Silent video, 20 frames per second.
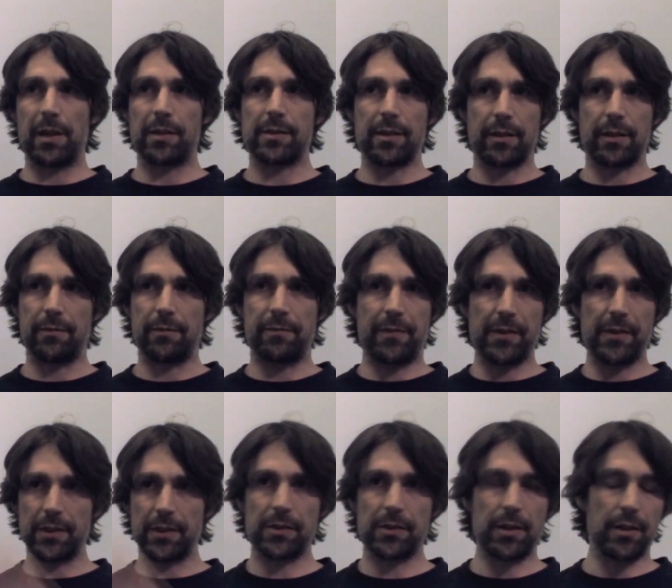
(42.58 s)
studied
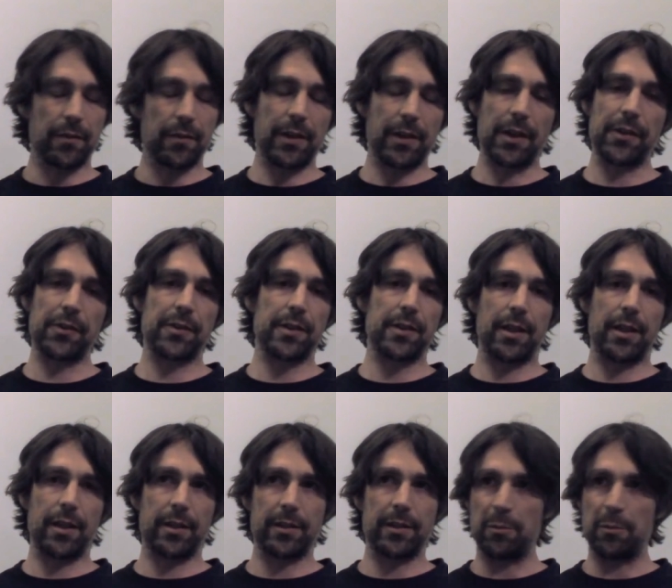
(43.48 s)
physics at
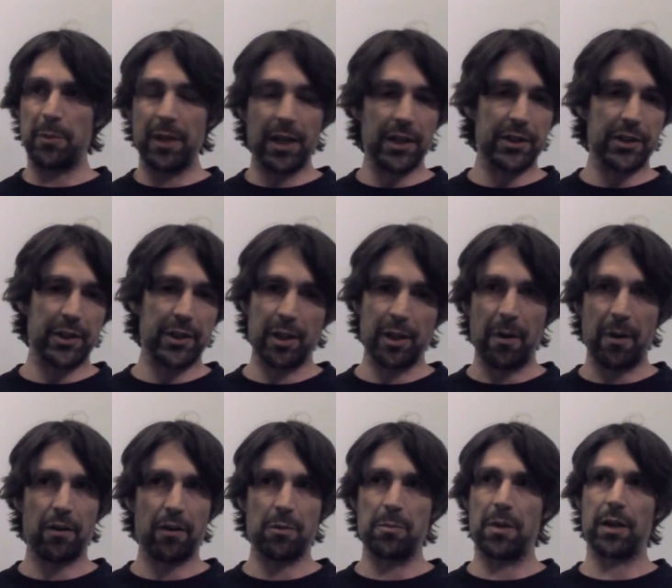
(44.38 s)
university. I did a PhD in
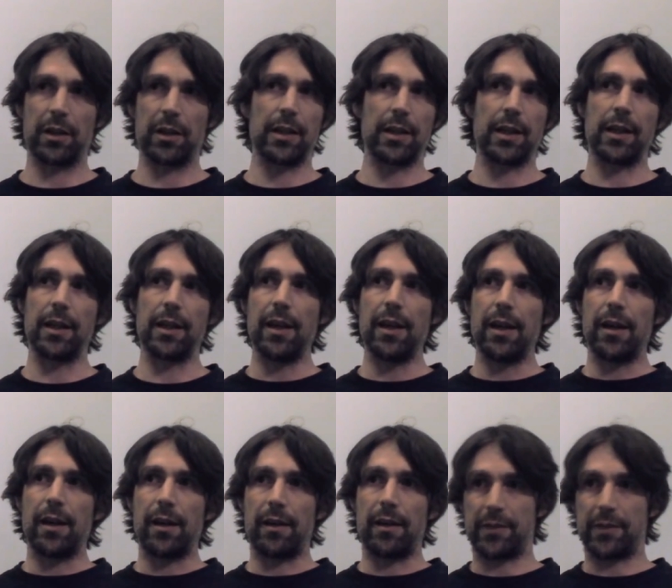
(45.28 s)
numerical modeling.
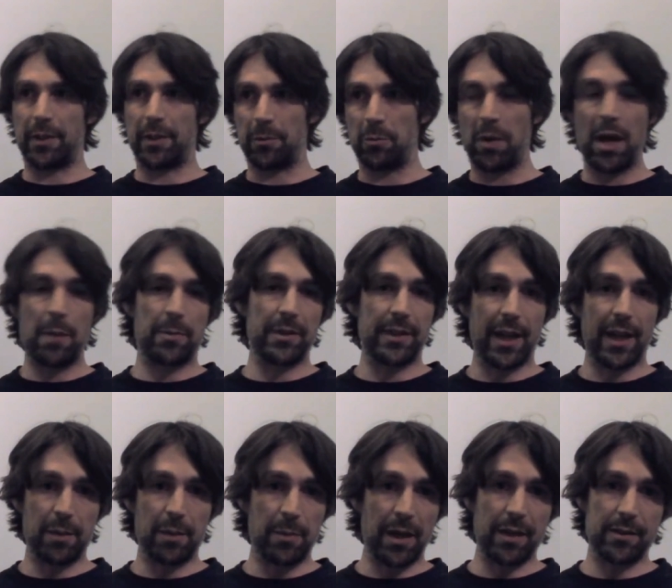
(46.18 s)
I've done web and
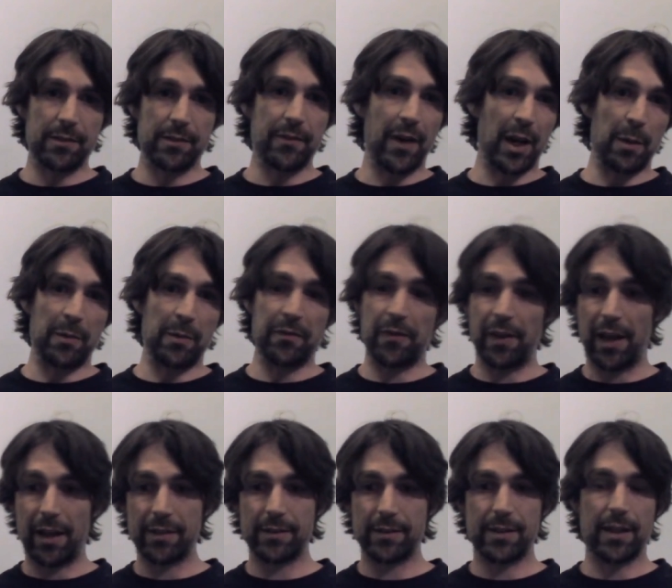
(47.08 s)
database development for
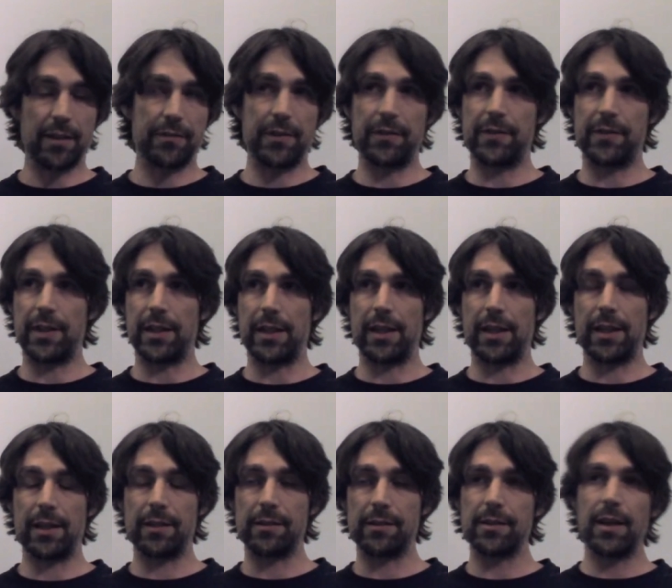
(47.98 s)
the last 10 or 15
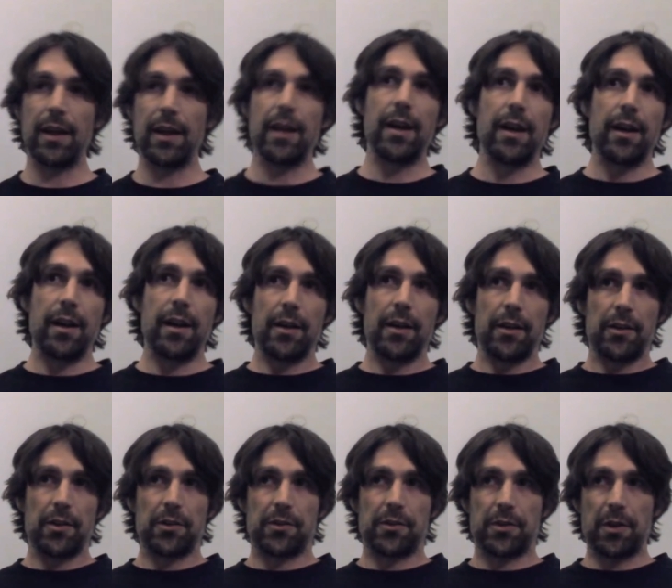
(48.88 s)
years.
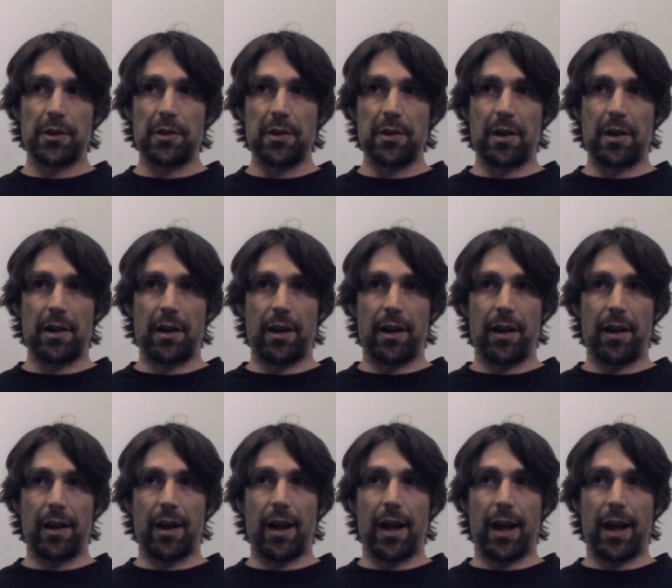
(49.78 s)
So
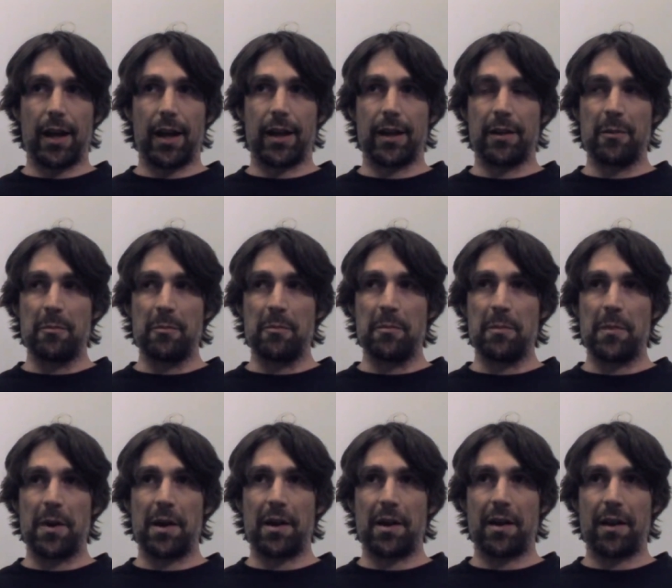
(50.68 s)

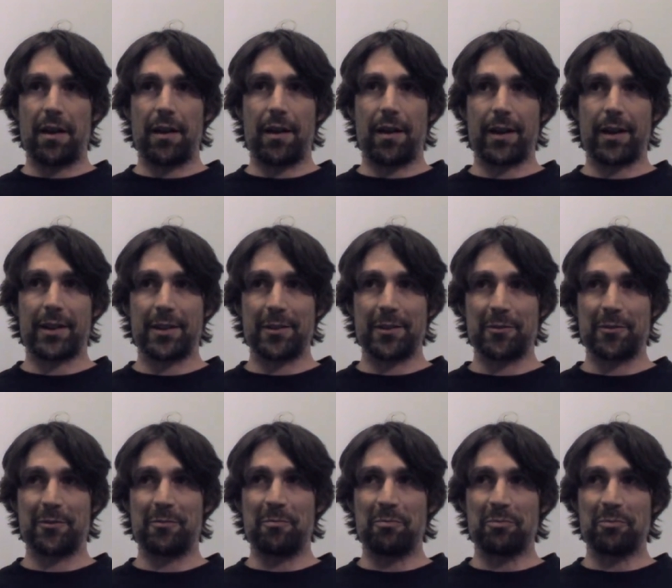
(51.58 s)
um, I kind
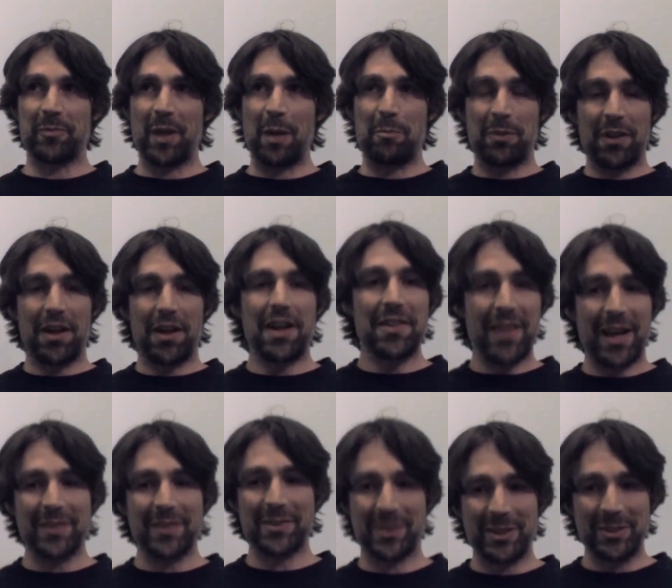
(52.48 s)
of applied
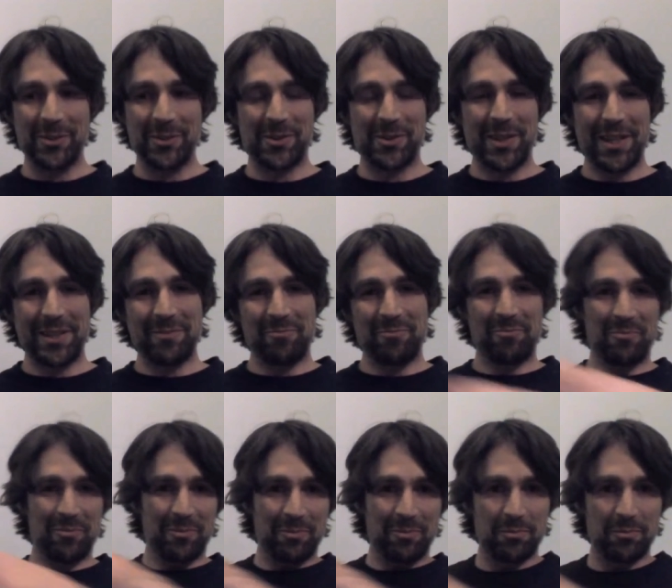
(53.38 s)
that skill set
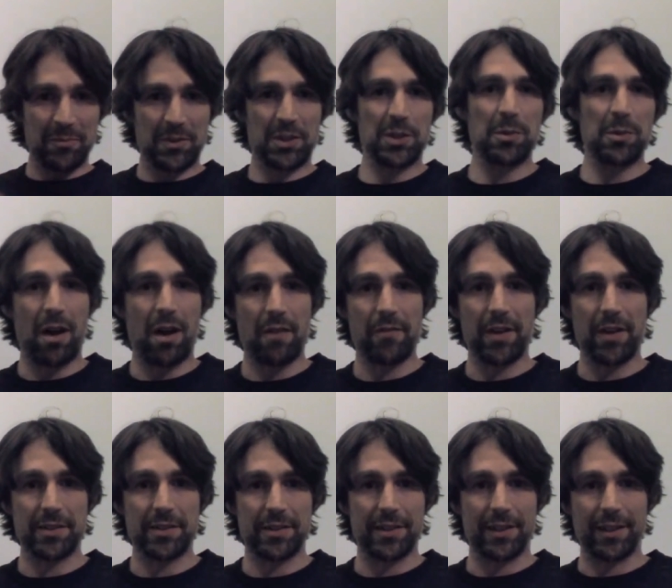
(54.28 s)
to arm
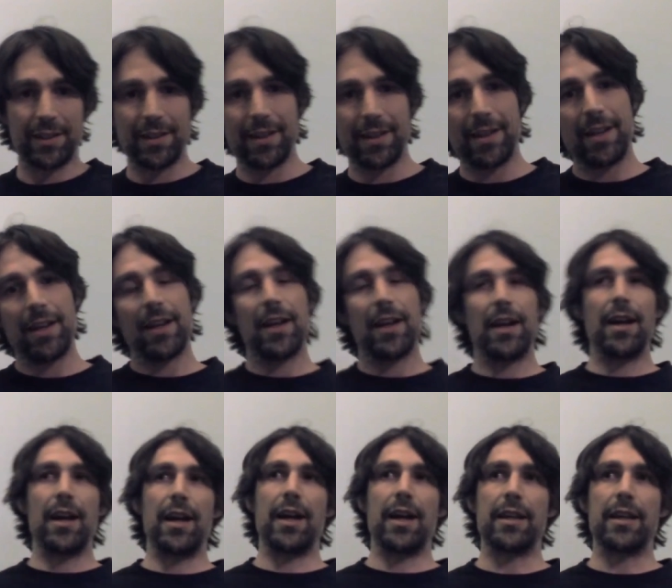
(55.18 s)
wrestling,
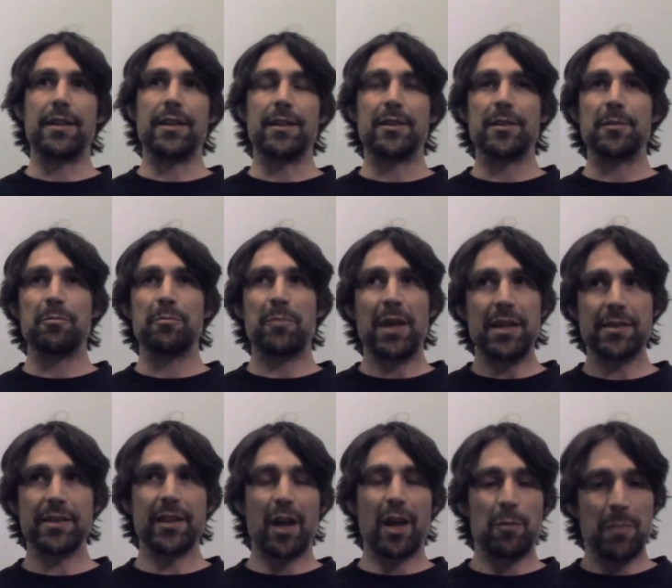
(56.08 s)
and
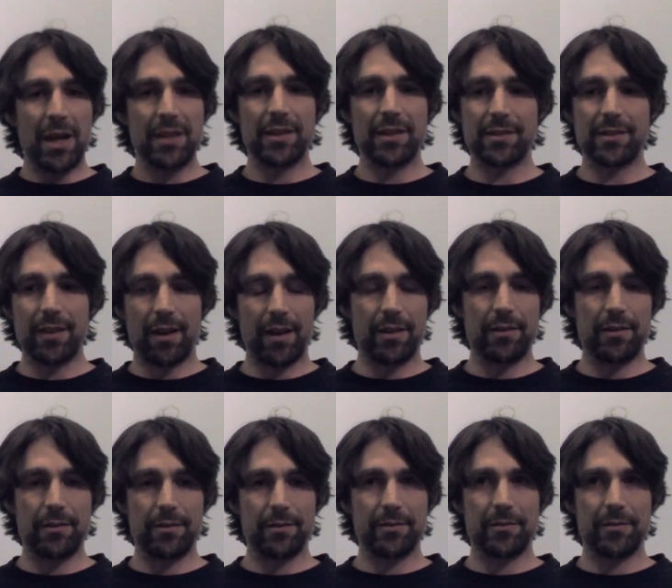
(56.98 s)
basically I made the
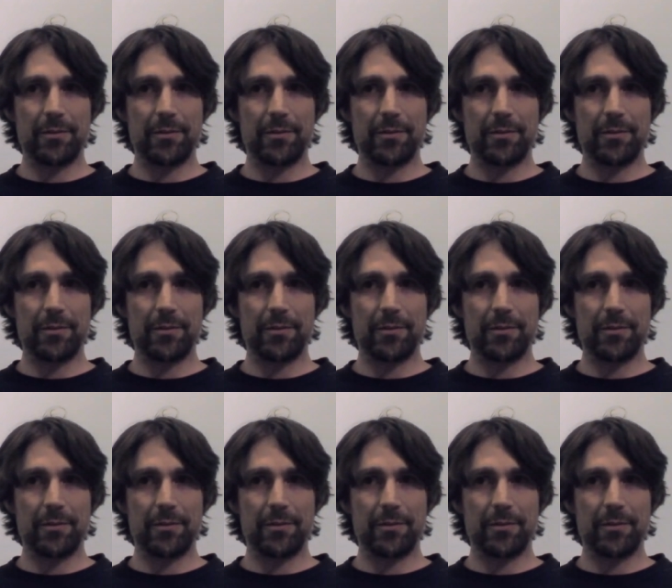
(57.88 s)
site